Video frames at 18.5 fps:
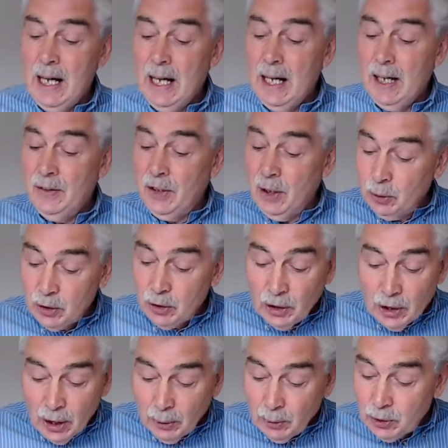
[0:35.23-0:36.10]
those
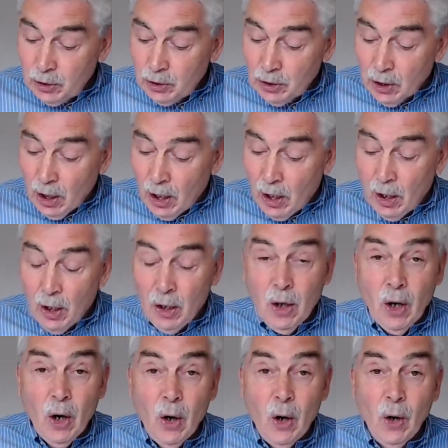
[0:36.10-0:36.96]
notes are
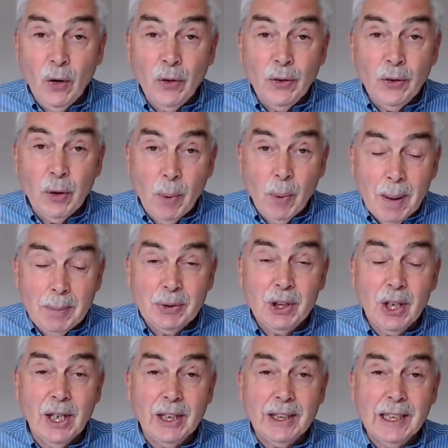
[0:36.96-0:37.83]
on the
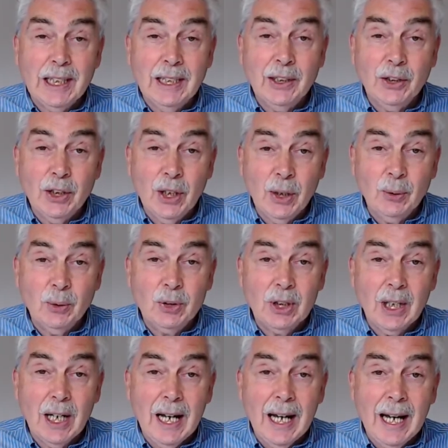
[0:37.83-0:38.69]
website in the
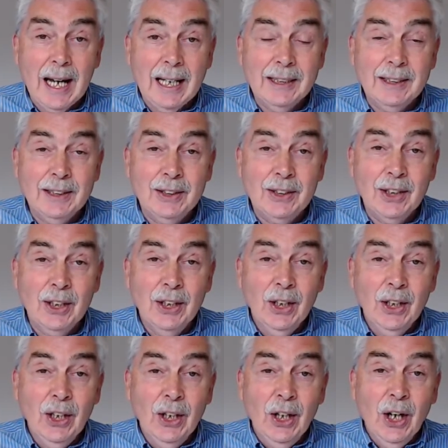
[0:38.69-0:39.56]
notes and
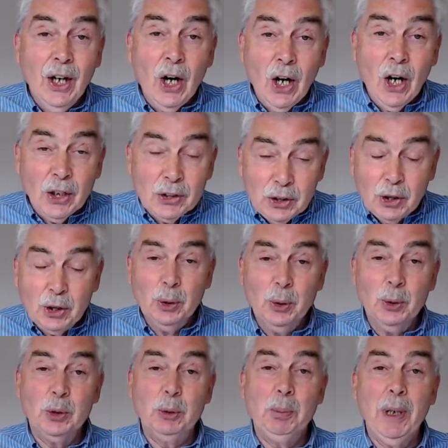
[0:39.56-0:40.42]

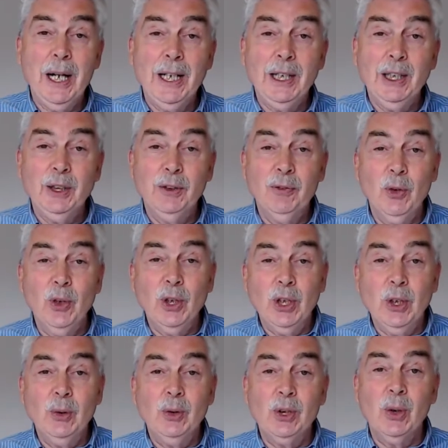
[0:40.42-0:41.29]
articles page for
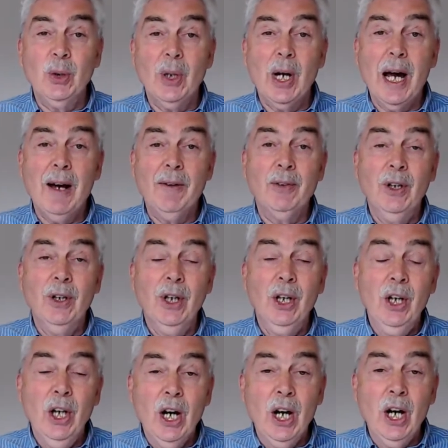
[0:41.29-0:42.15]
you to have
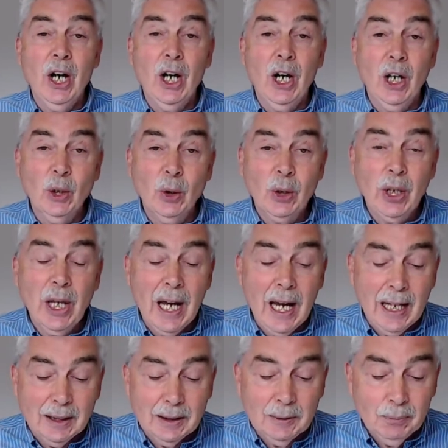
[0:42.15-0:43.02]
a look
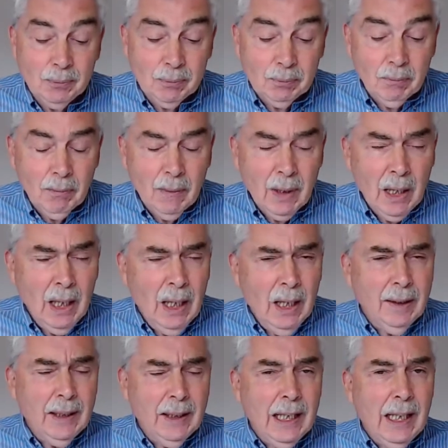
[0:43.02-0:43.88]
at.
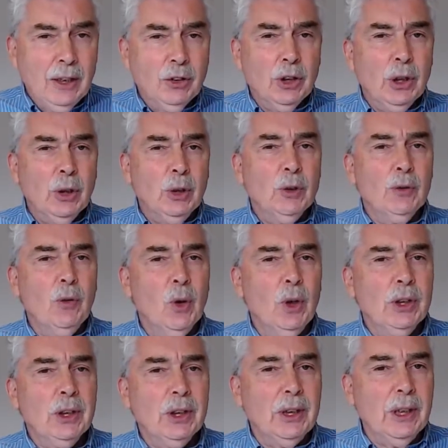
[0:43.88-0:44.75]
They introduce for
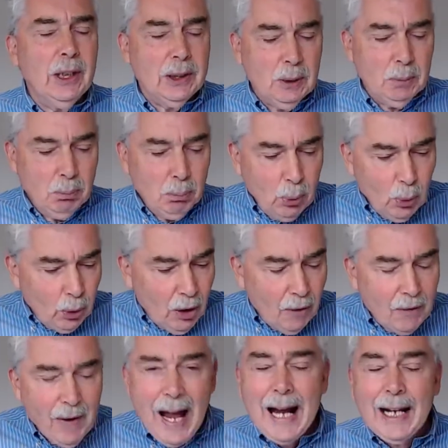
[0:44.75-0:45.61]
us this book of
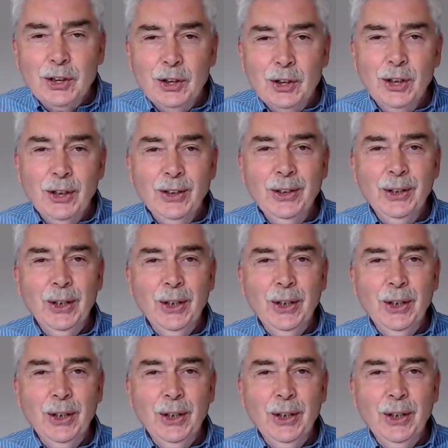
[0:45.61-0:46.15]
action,